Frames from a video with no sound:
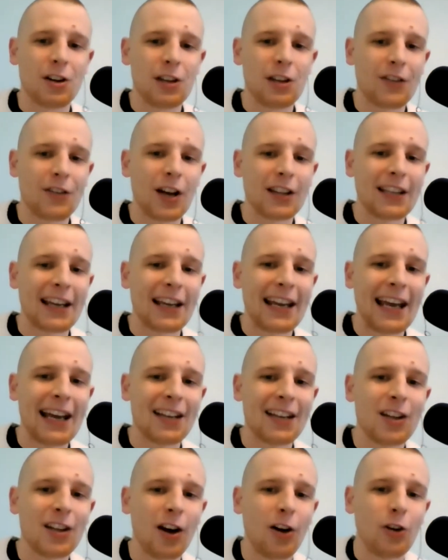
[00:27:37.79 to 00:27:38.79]
you've got that
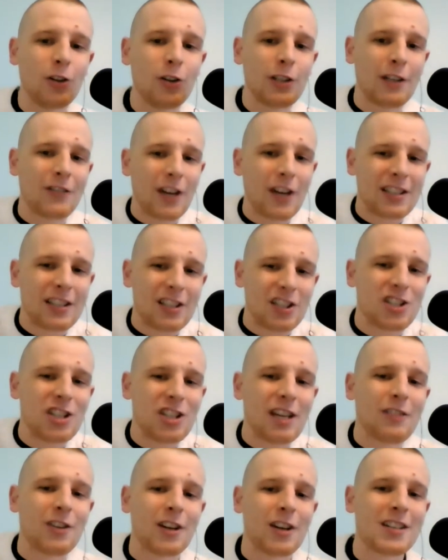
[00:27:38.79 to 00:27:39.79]
head cold, you've got the
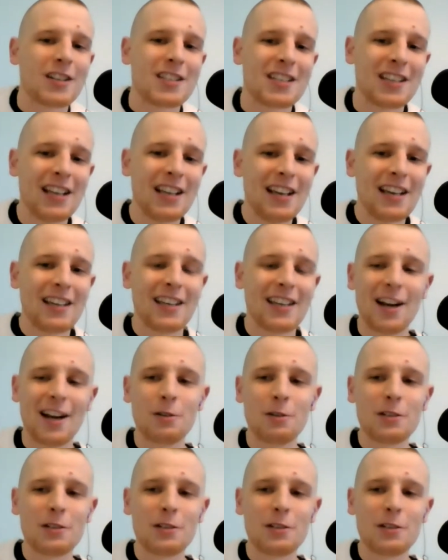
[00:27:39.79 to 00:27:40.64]
shivers, you know.